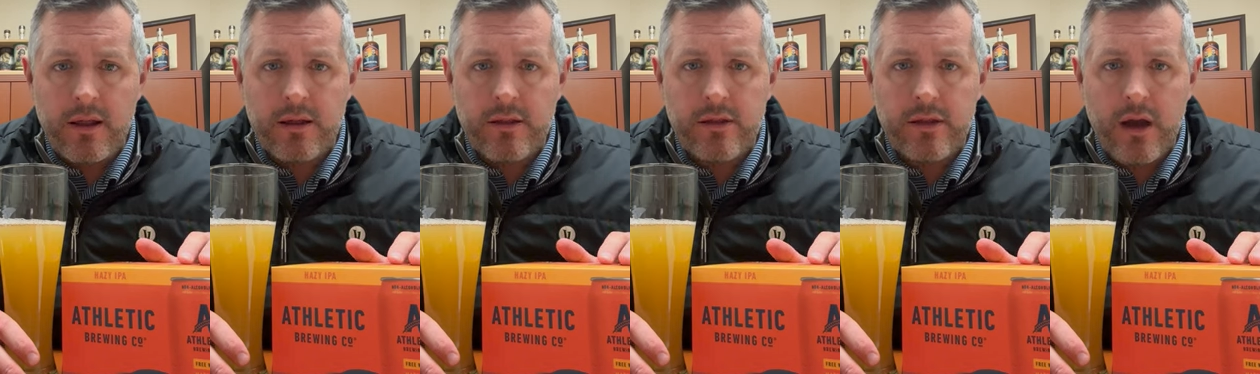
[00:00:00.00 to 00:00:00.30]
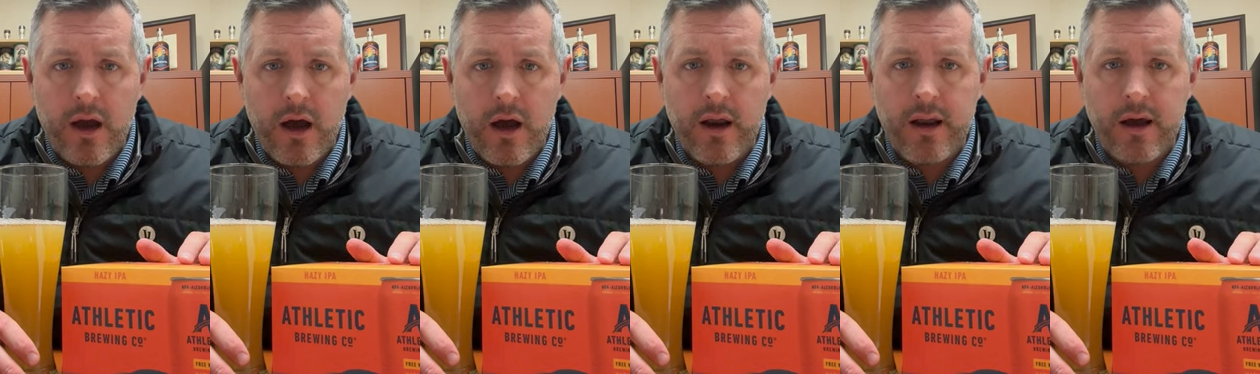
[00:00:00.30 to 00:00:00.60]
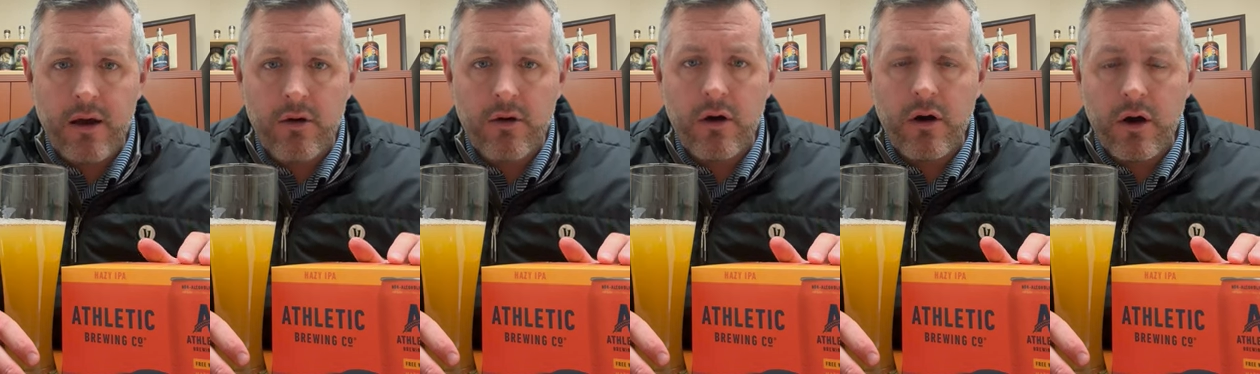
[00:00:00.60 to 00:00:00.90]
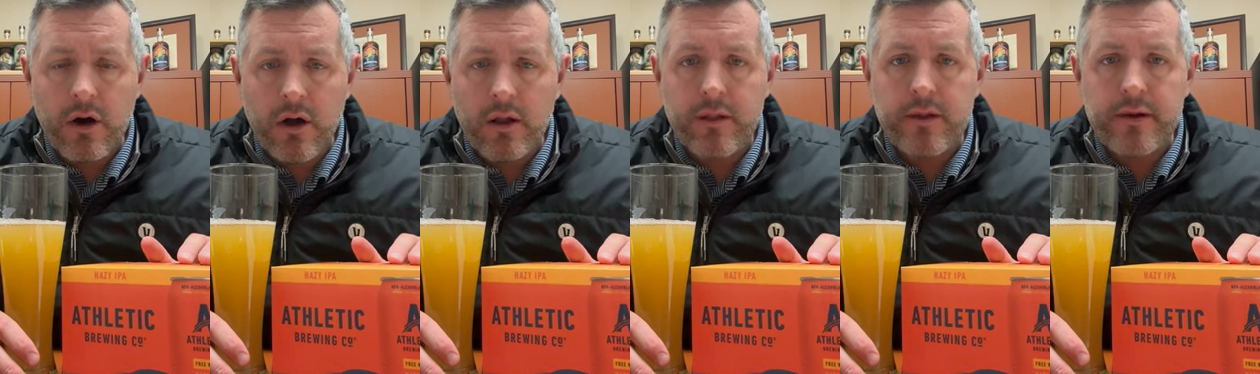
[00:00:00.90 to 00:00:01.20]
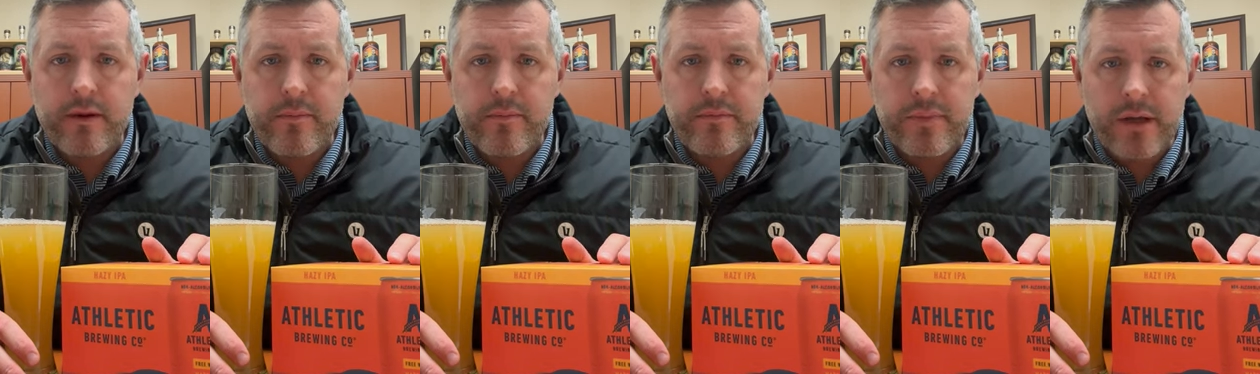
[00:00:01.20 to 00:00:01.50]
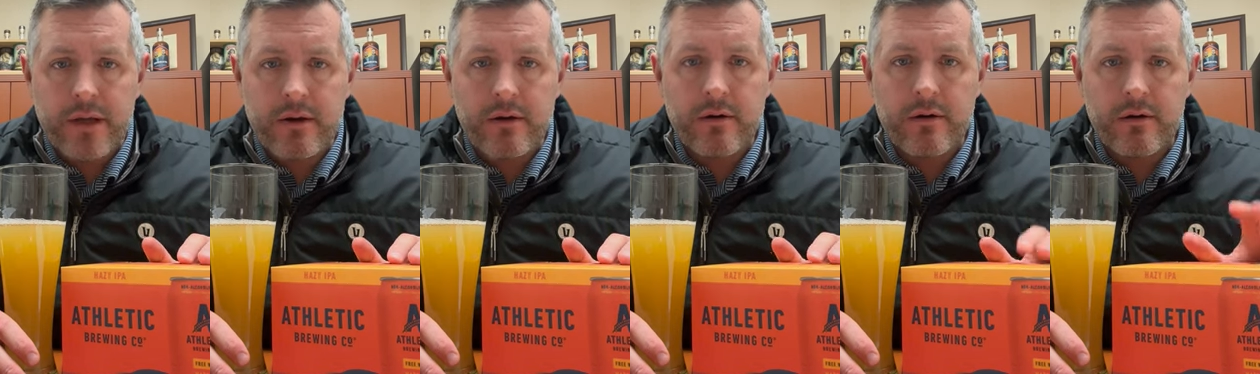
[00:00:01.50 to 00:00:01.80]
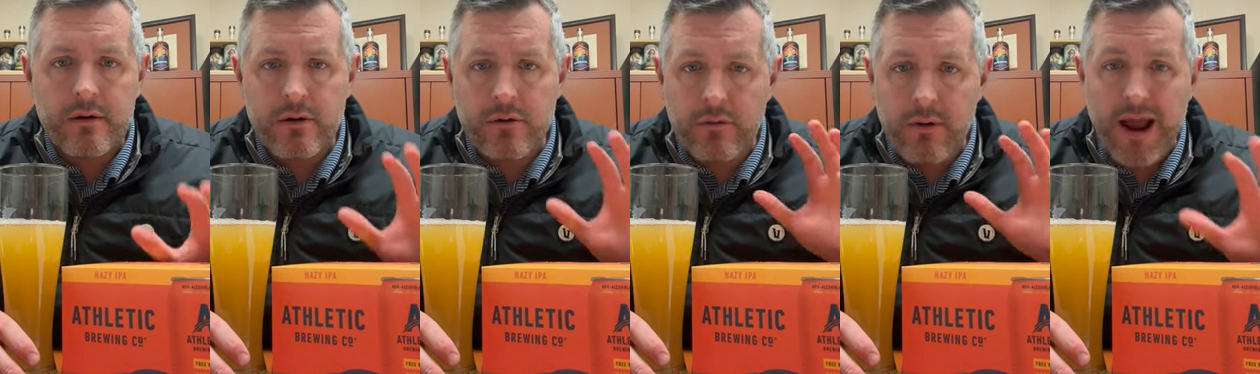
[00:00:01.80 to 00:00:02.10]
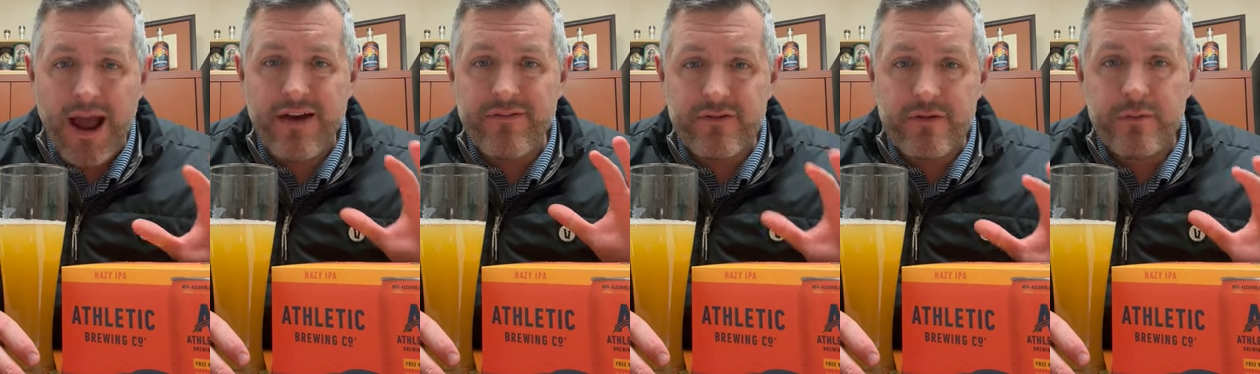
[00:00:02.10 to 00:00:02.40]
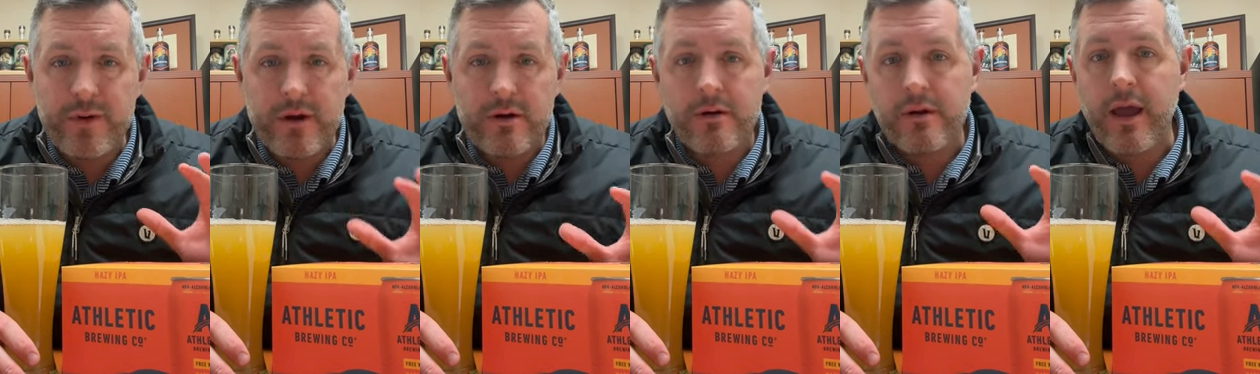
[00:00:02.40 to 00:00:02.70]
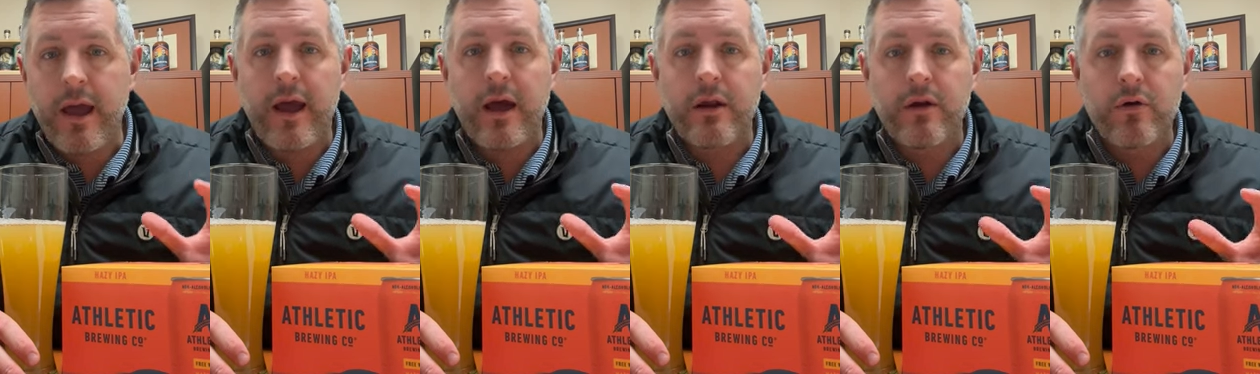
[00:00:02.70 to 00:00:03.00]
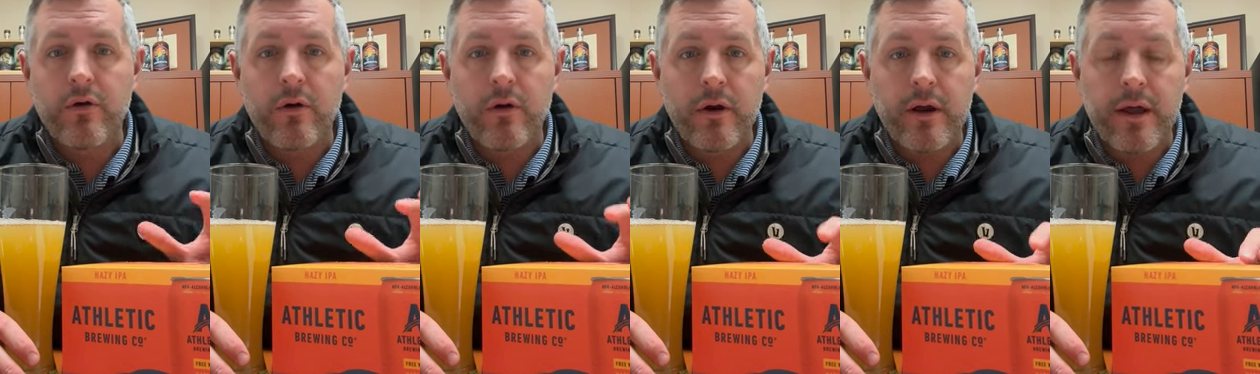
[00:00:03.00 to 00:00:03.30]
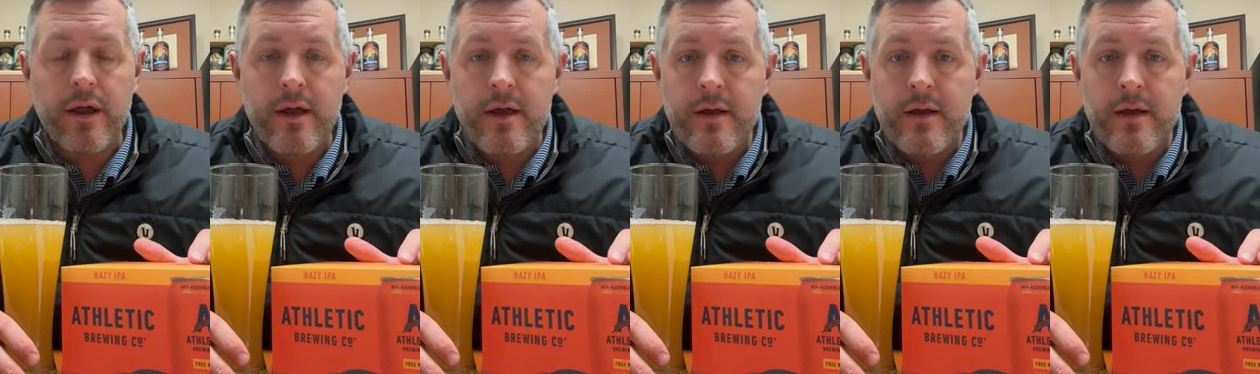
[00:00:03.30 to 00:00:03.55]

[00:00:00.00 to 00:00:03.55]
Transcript: non-alcoholic beer, craft beer category.